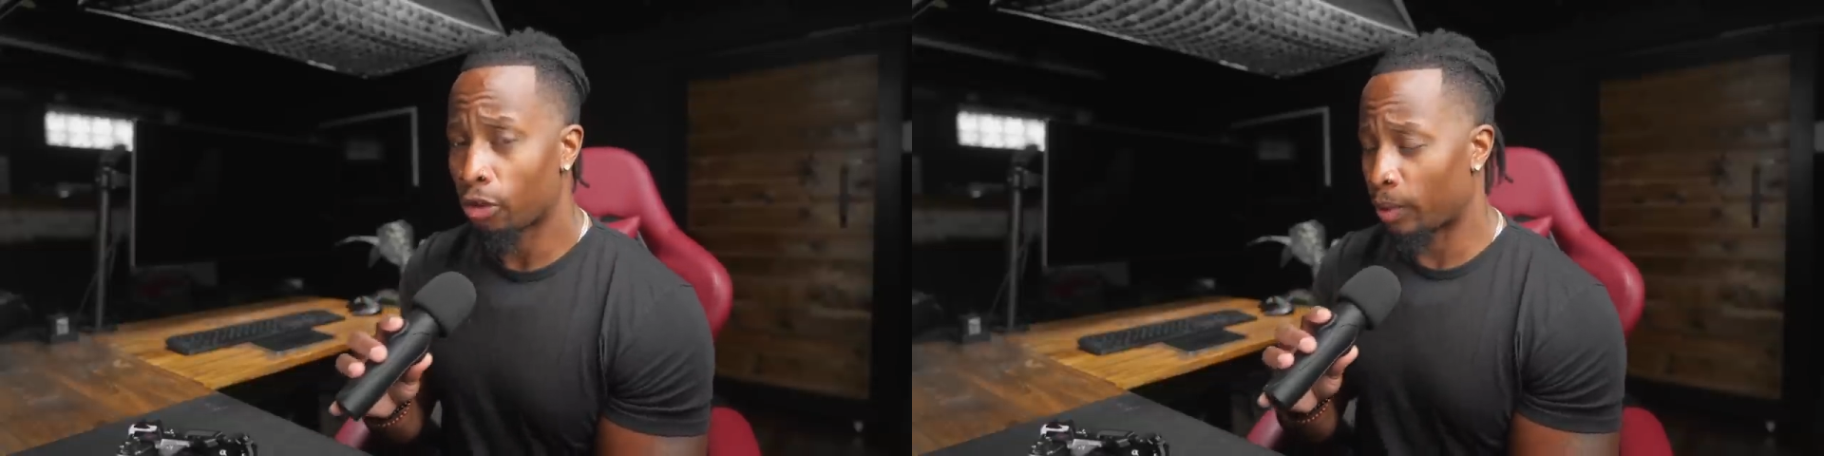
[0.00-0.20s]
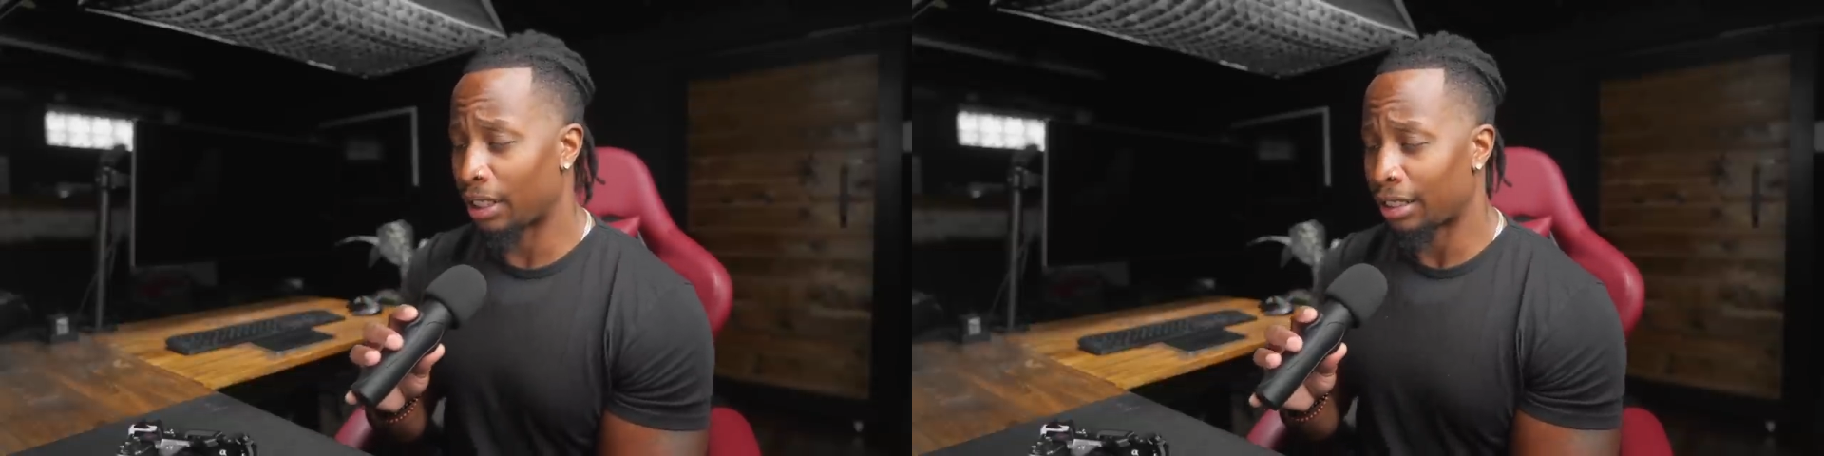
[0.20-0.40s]

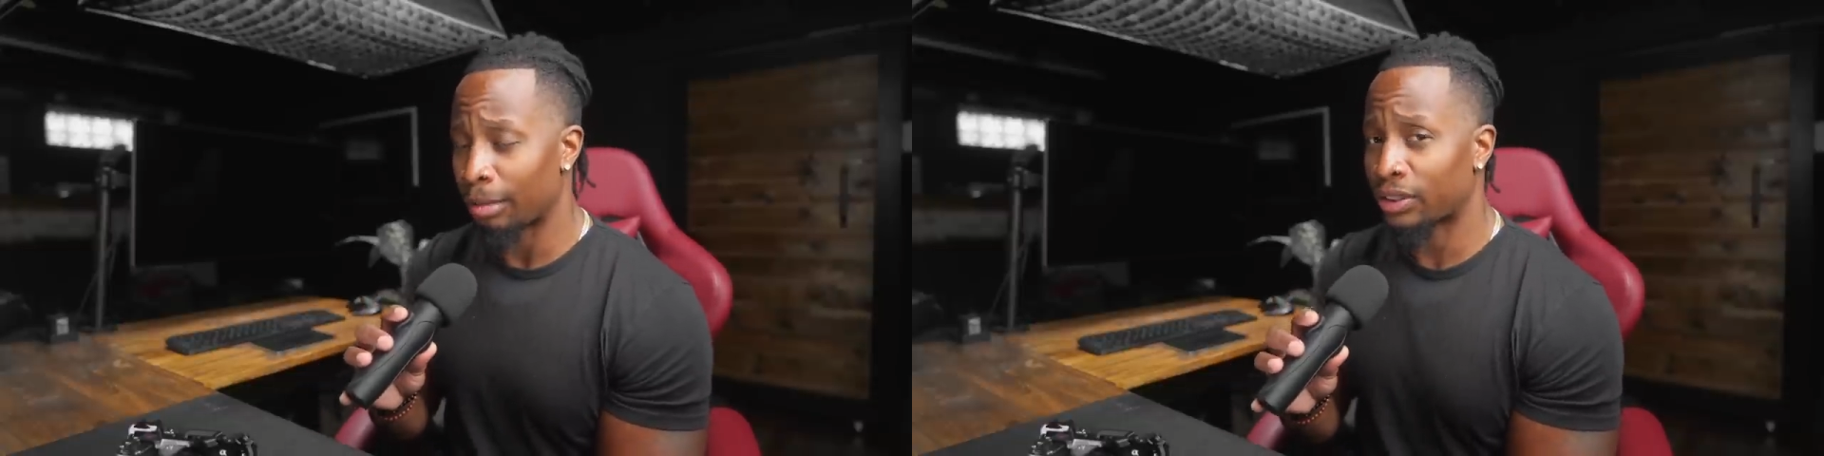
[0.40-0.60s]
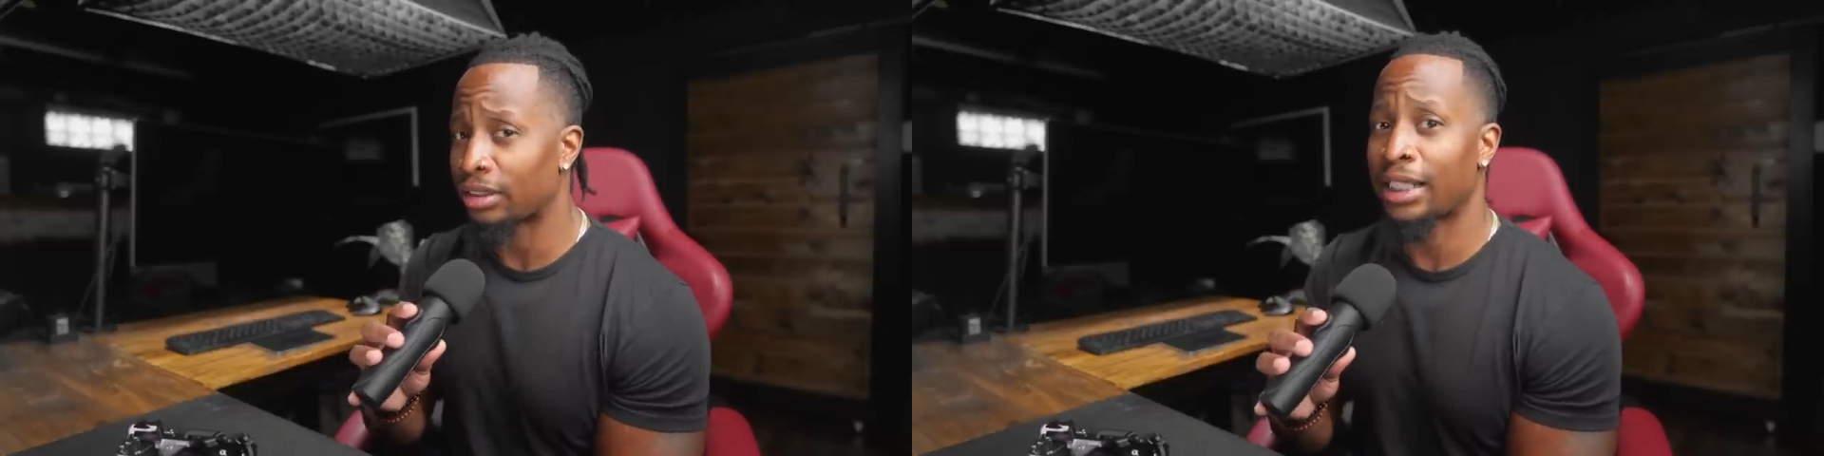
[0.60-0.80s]
when it
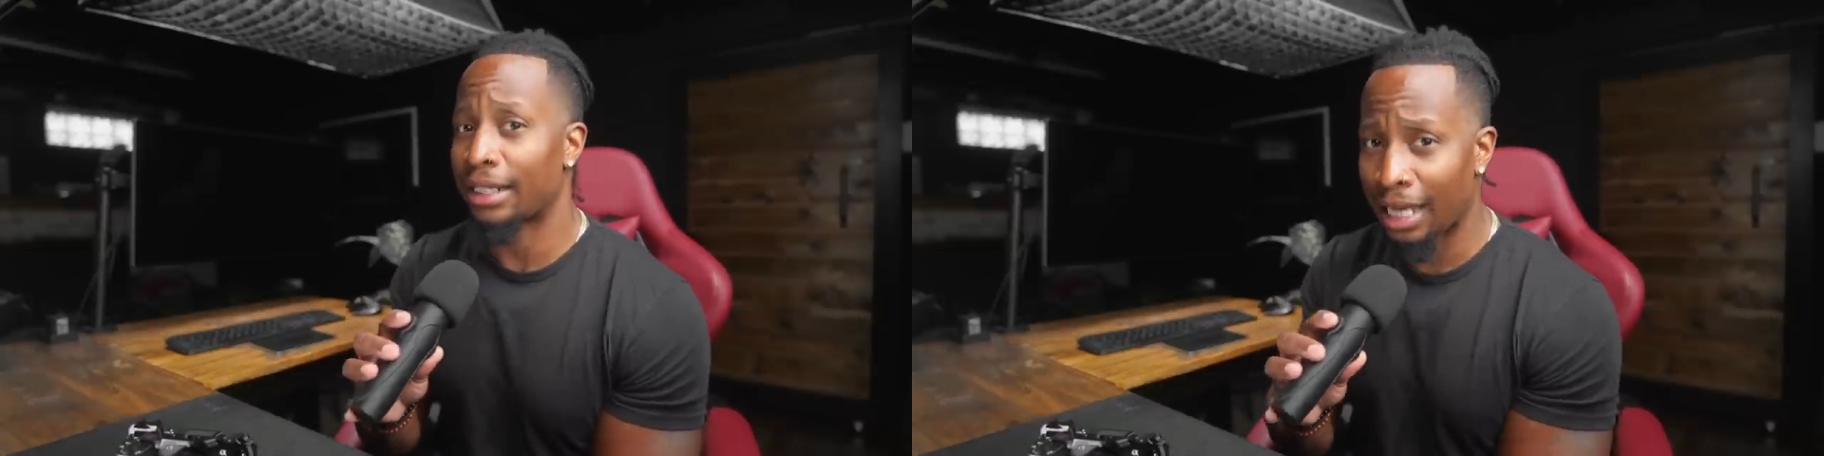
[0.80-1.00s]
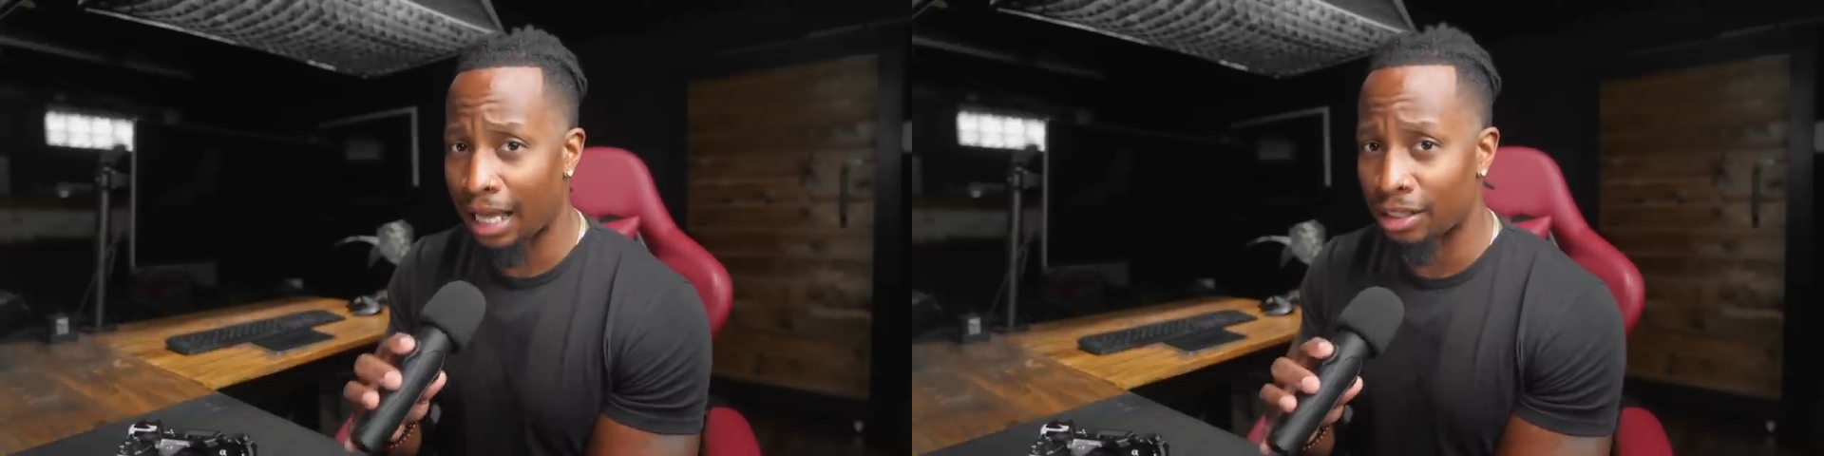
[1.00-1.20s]
comes to
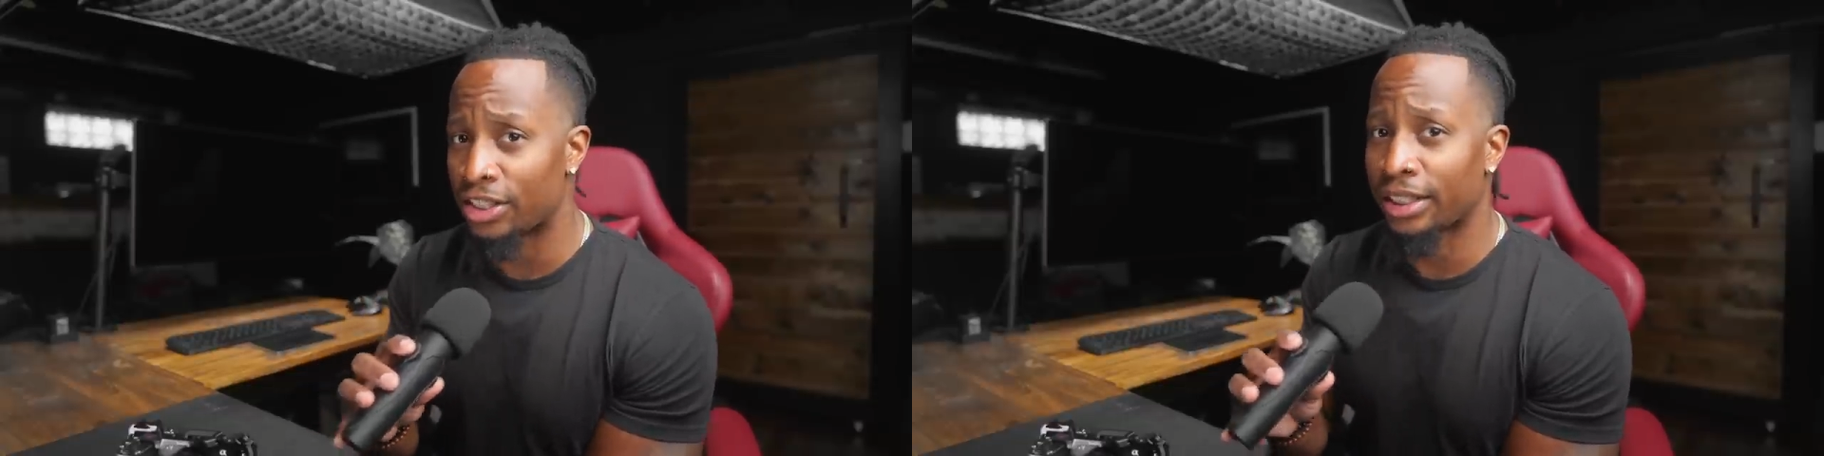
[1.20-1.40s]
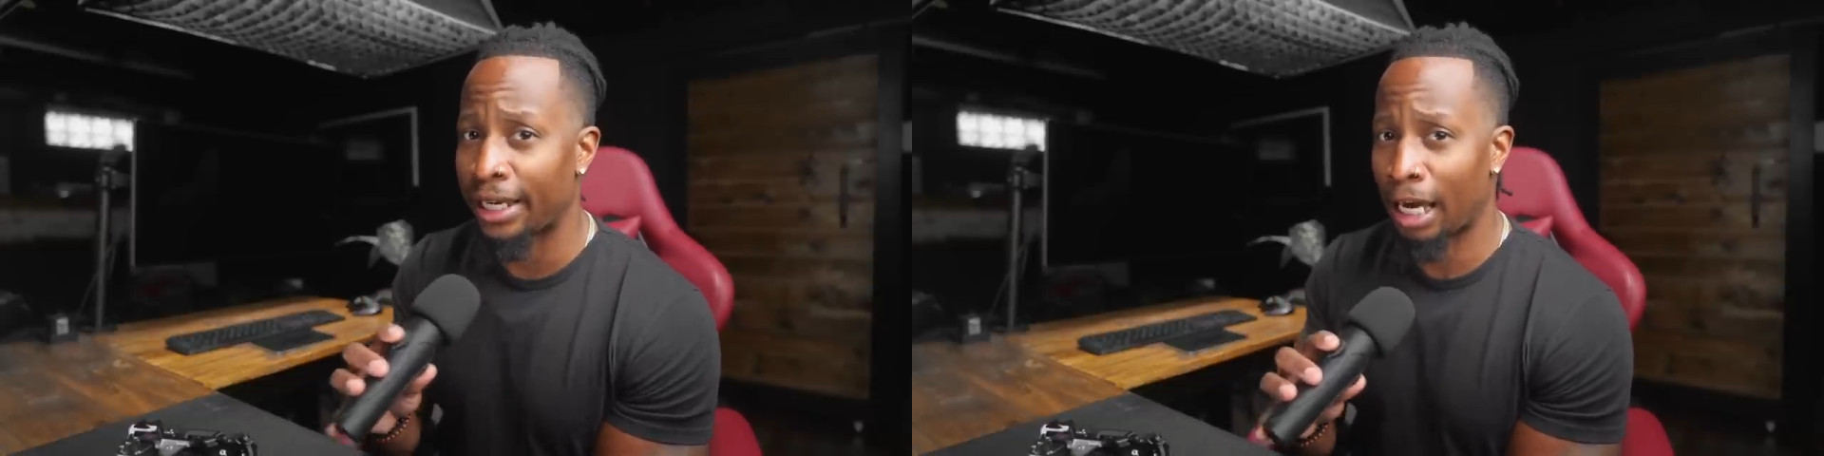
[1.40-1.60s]

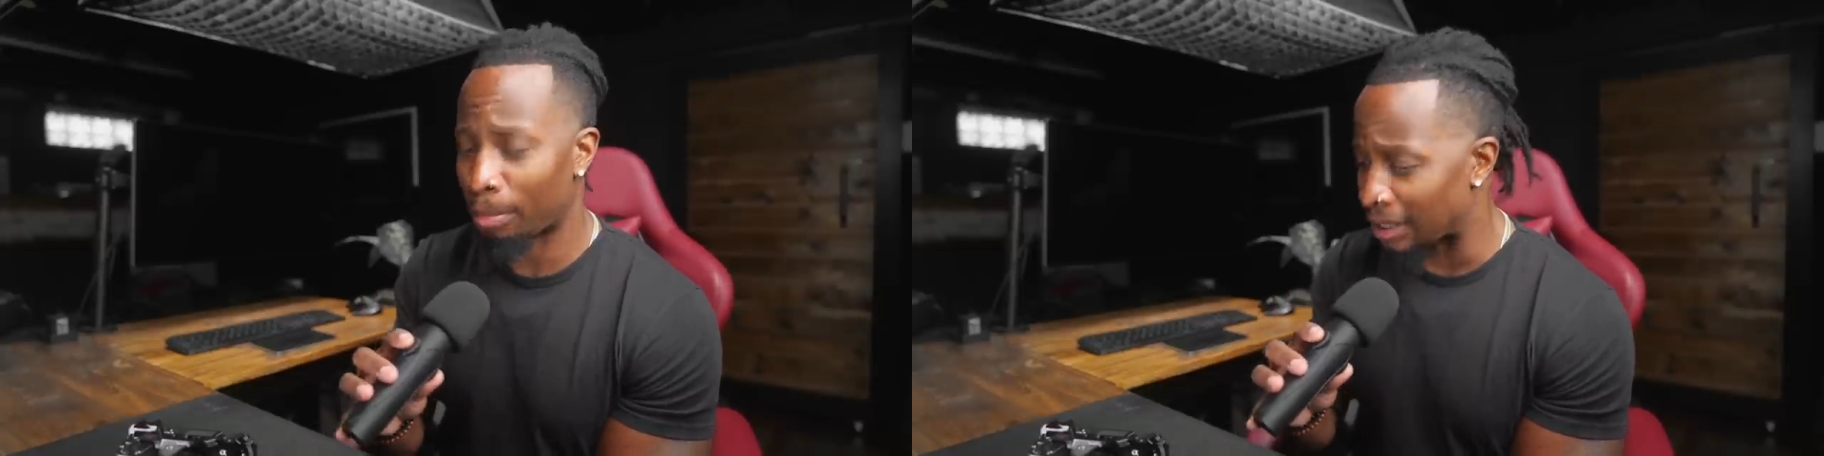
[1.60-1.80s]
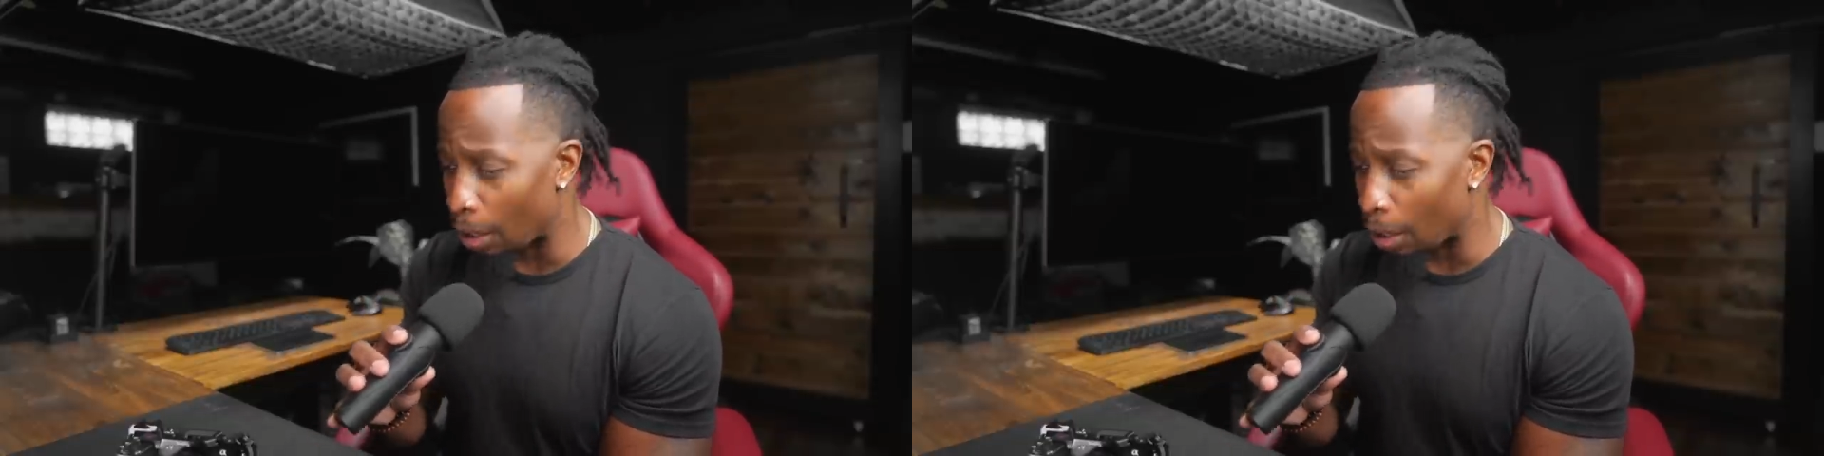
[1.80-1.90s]
technology cameras.